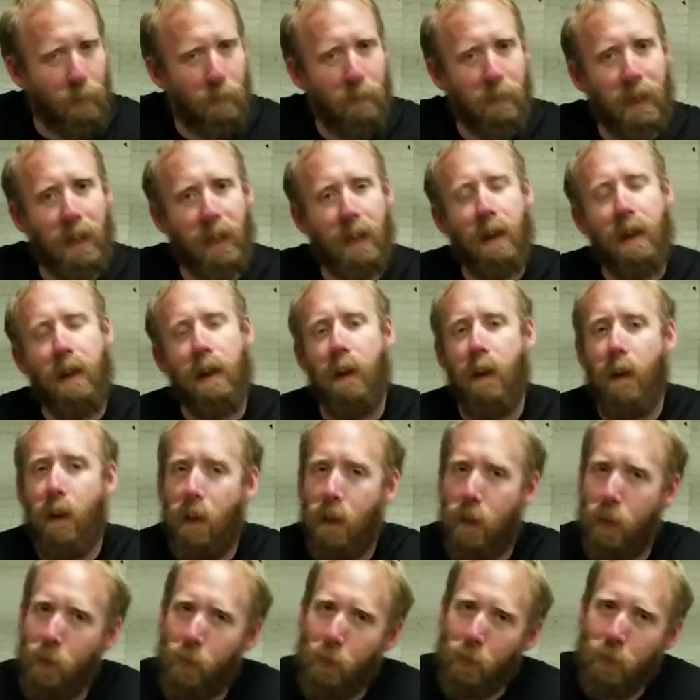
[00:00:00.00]
me,
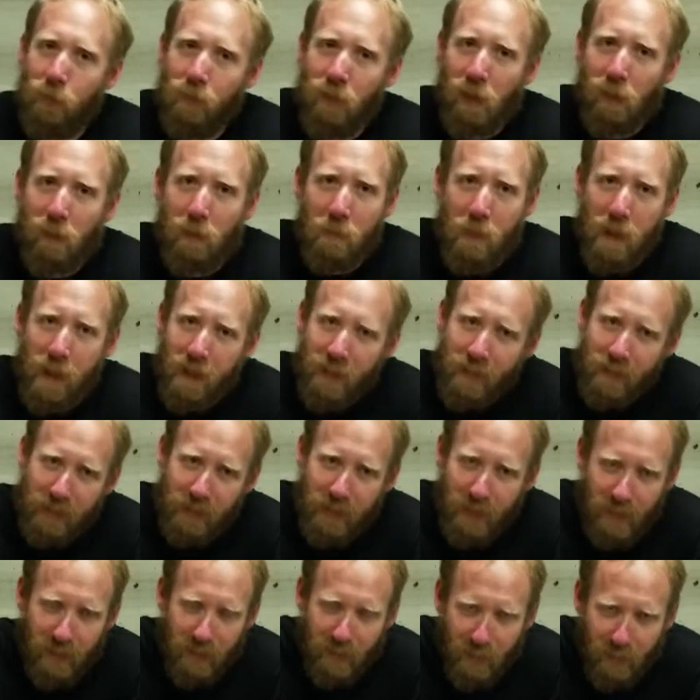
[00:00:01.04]
under 6 minutes,
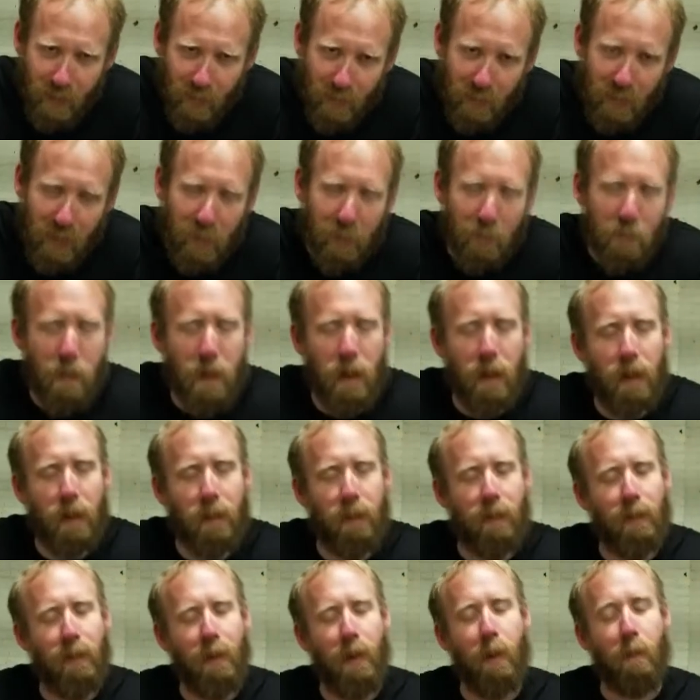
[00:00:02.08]
get it under 6
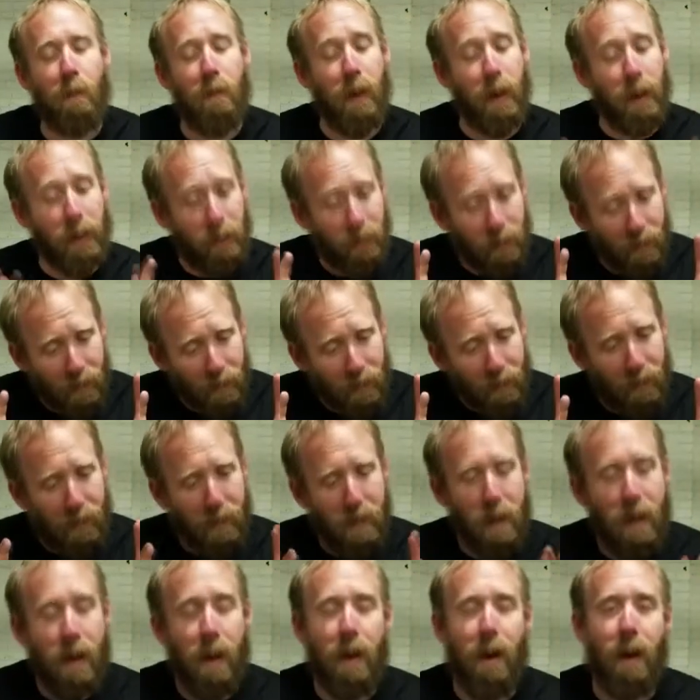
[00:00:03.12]
minutes. So I'm like,
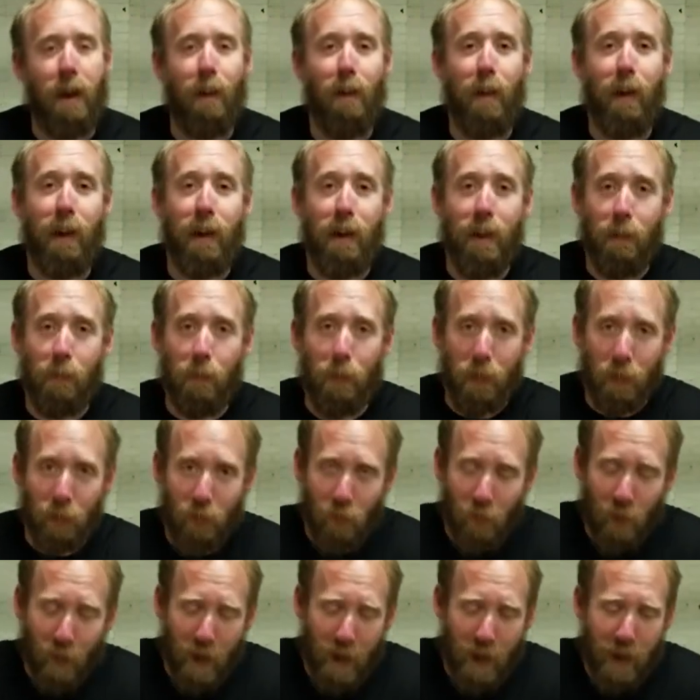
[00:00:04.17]
all right, I'm gonna
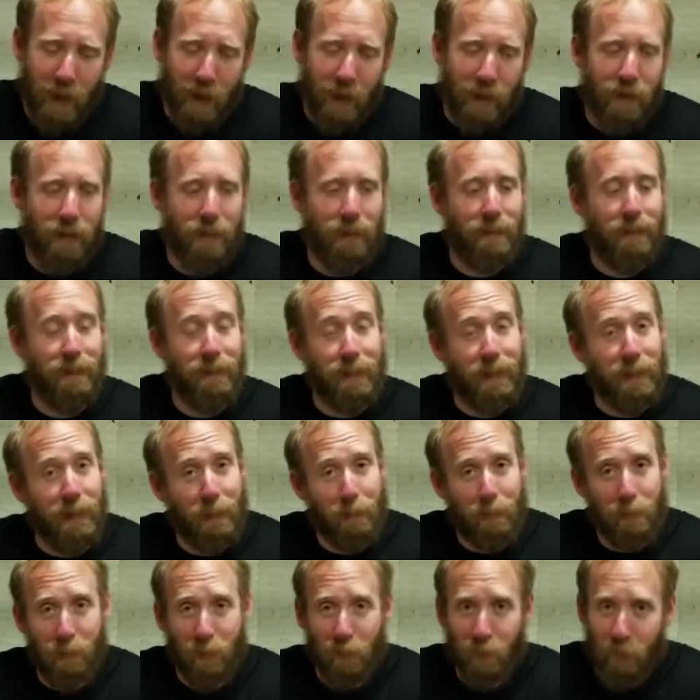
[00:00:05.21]
try to
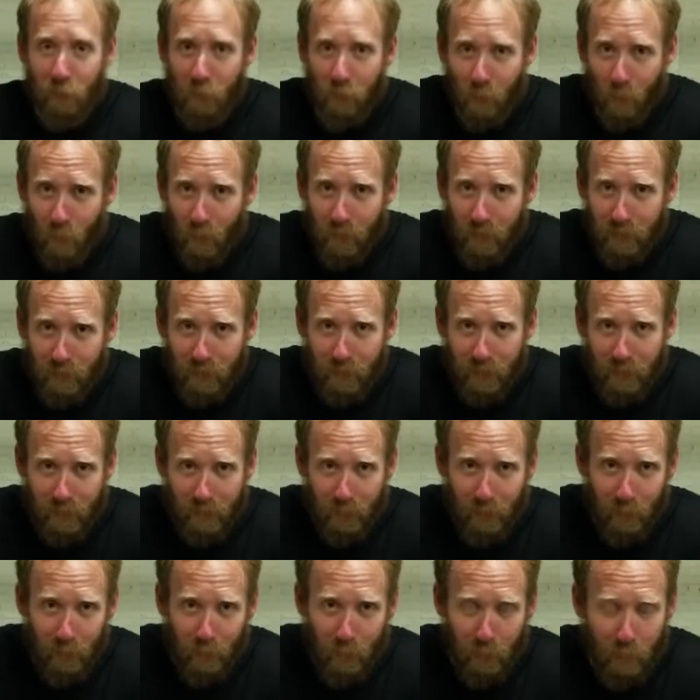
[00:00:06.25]
keep this short
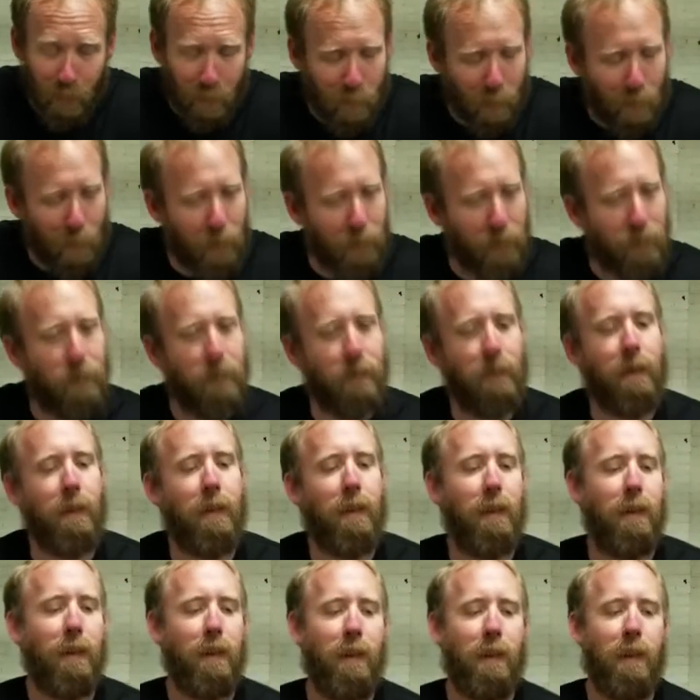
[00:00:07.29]
and to the point.
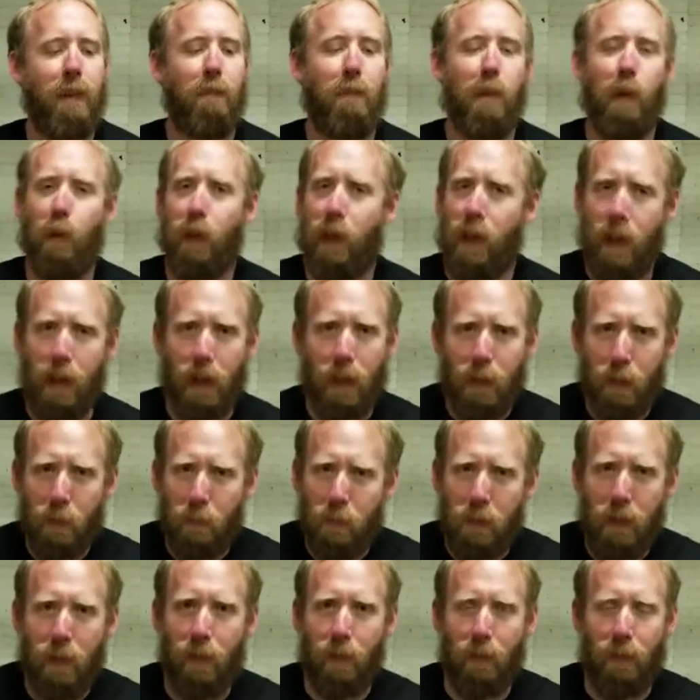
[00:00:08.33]
But we got a
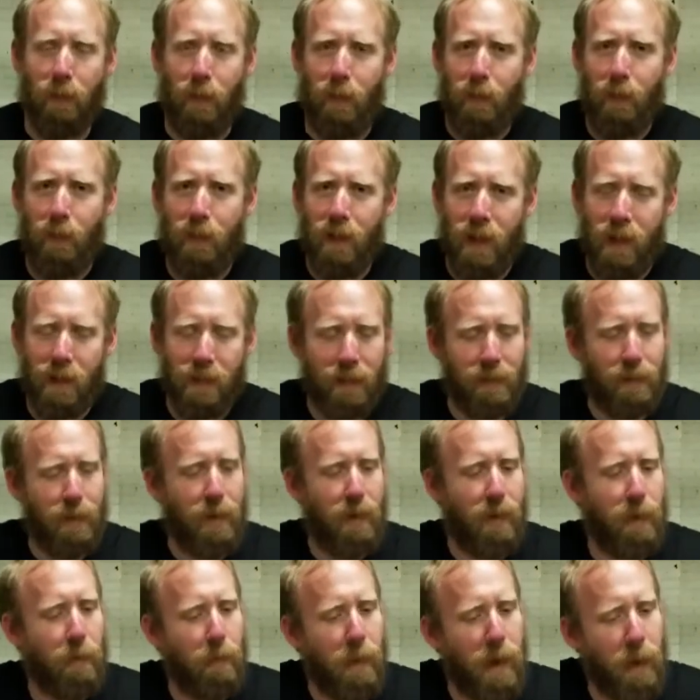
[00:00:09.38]
good beer, so there's a lot to
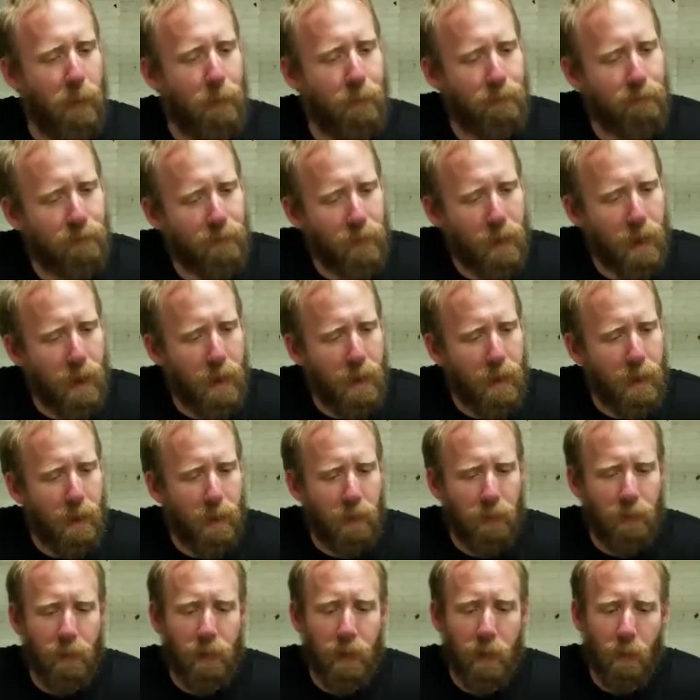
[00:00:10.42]
talk about.
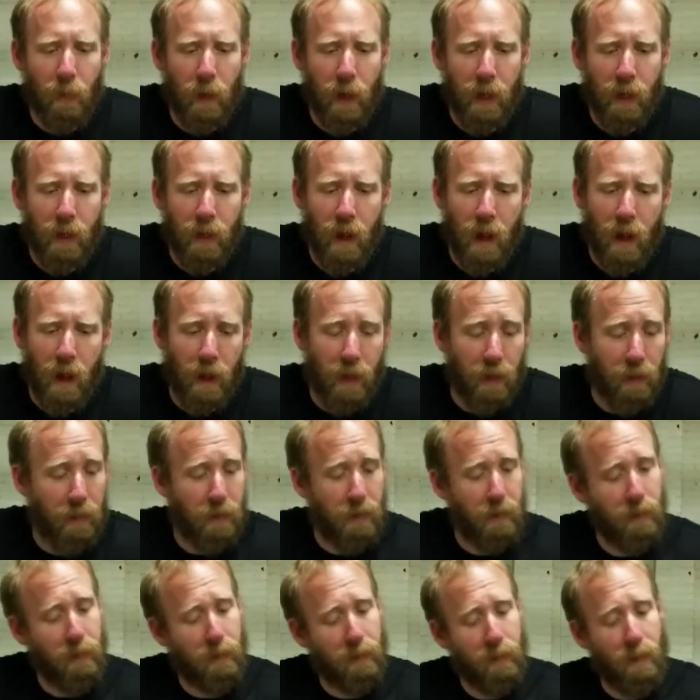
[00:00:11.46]
So anyway,
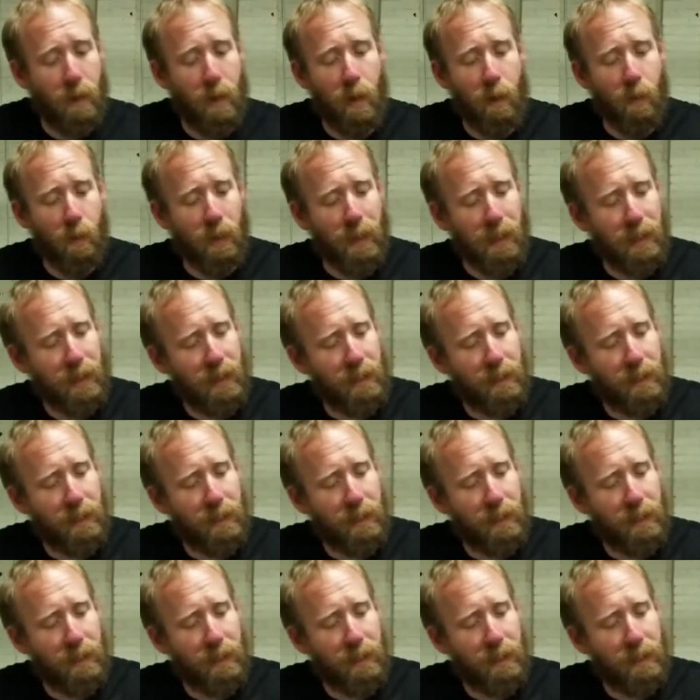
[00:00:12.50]
our release